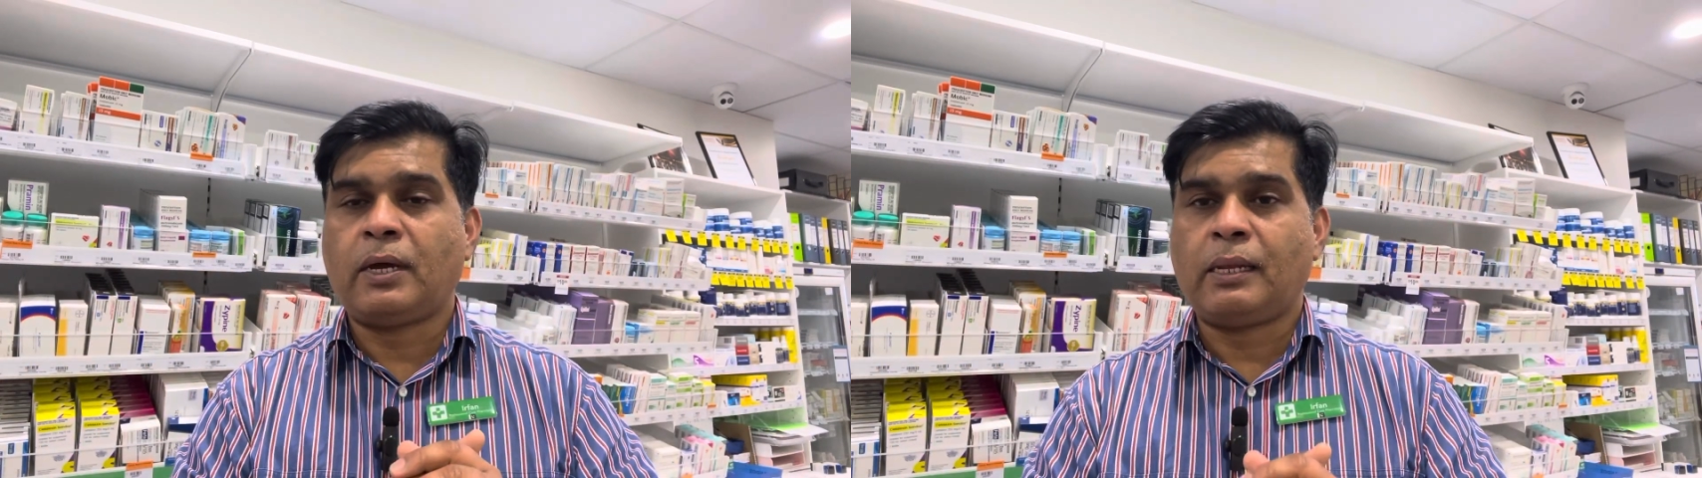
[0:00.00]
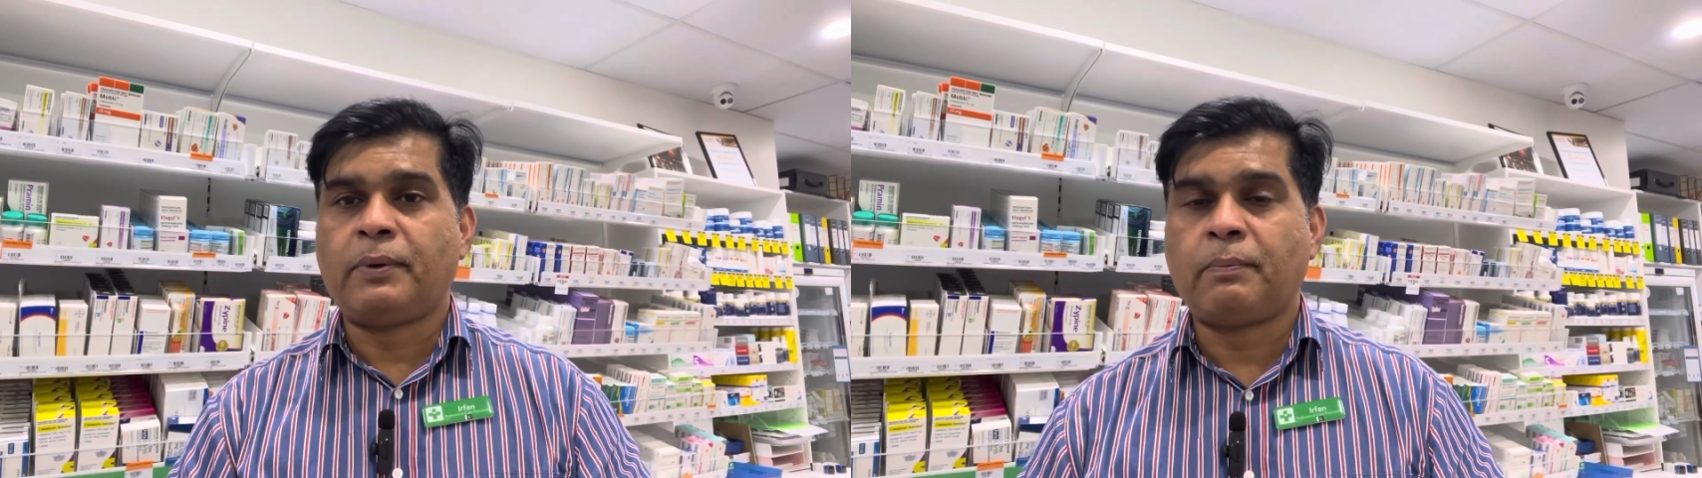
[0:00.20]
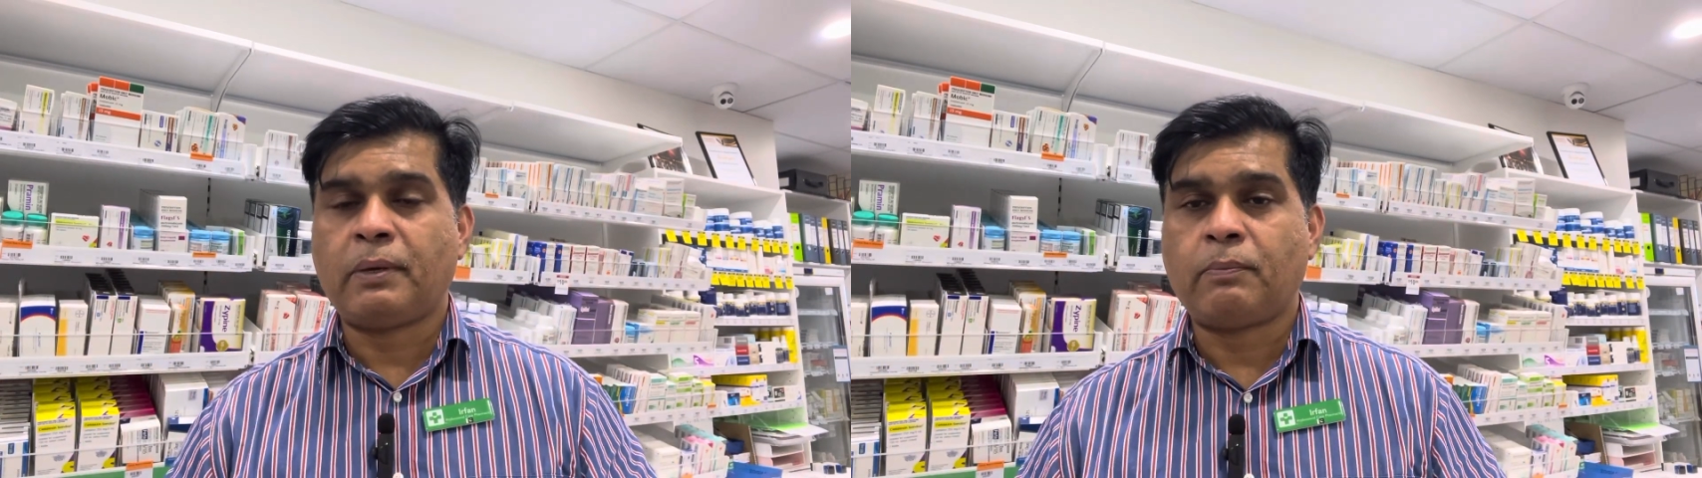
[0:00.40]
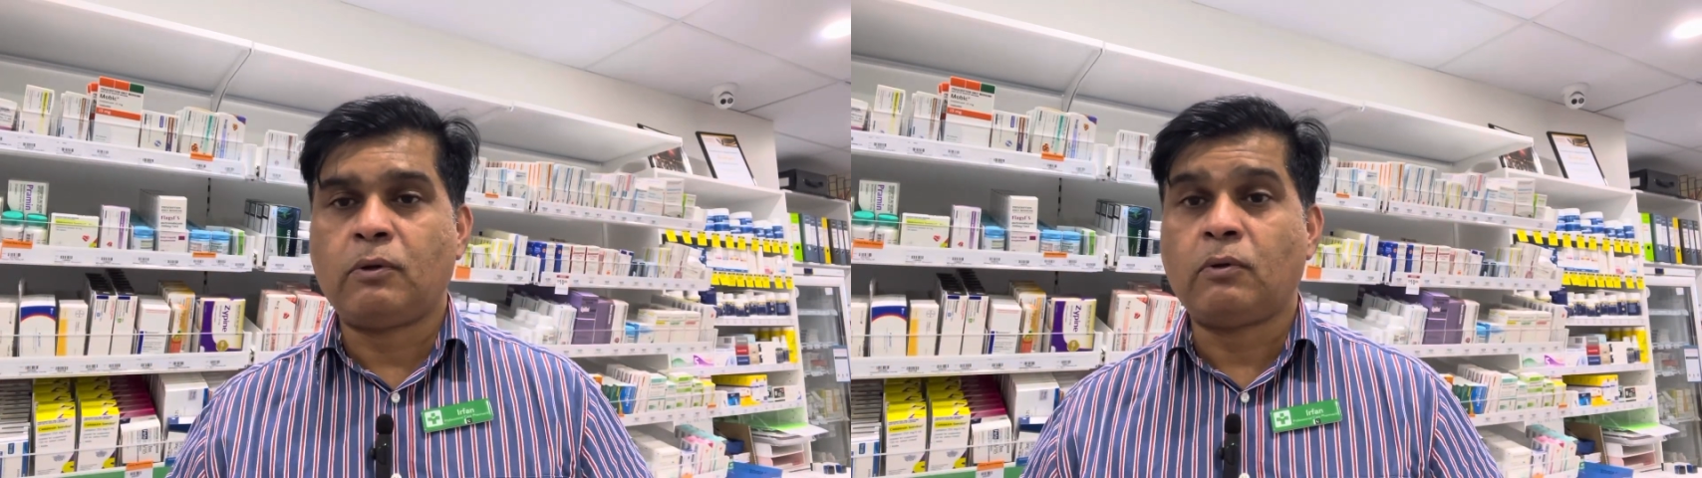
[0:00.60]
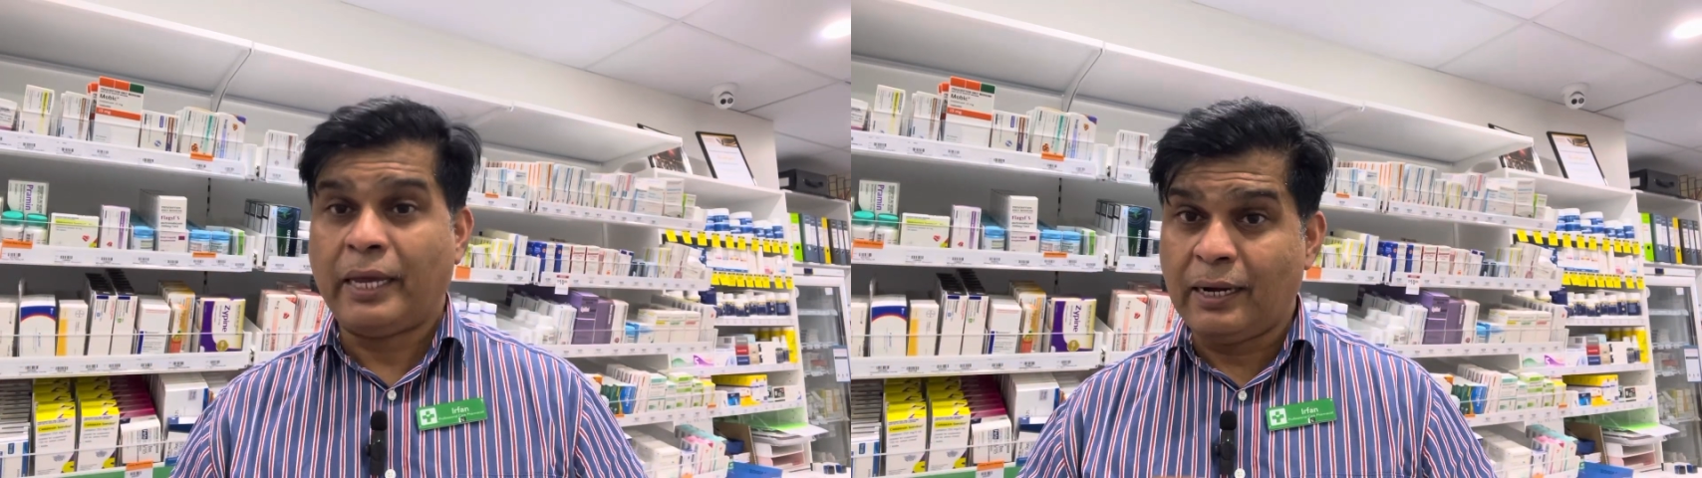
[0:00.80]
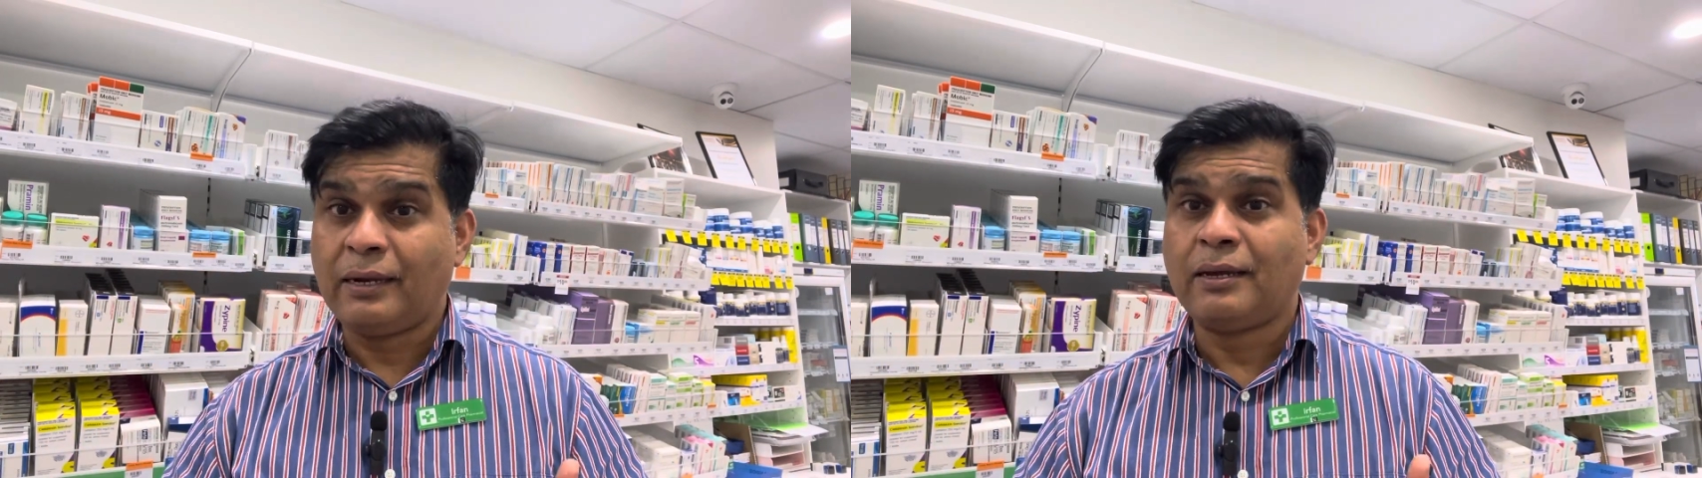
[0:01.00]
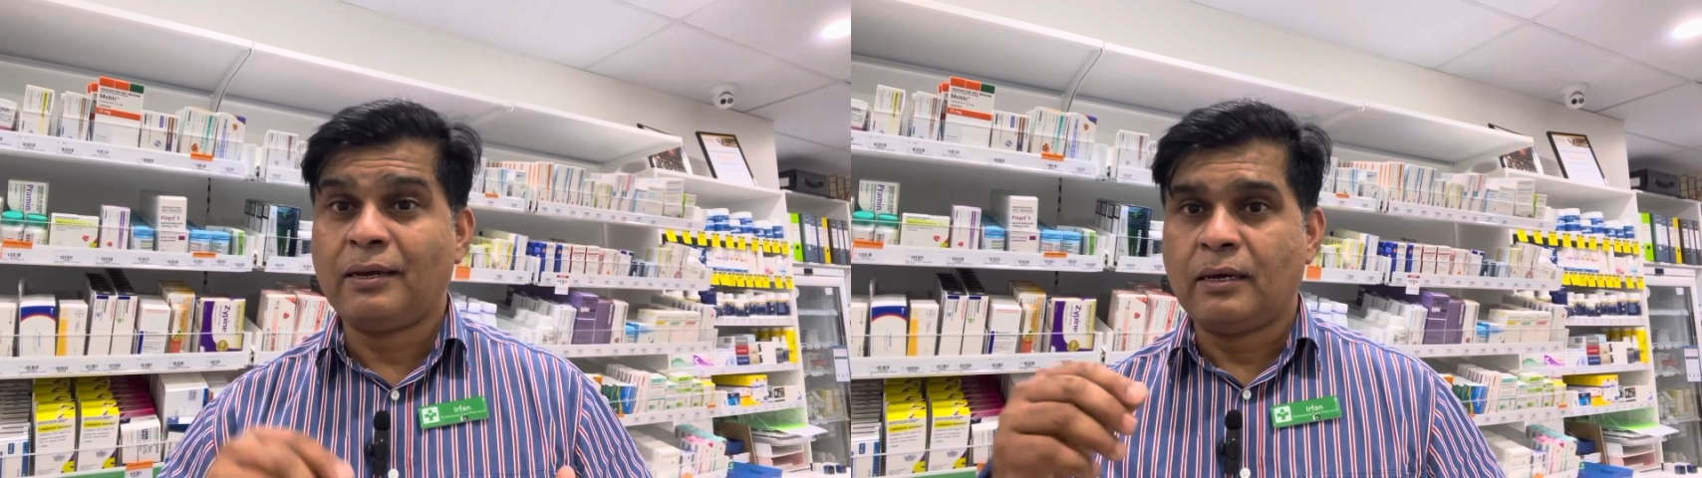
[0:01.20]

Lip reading: helping people in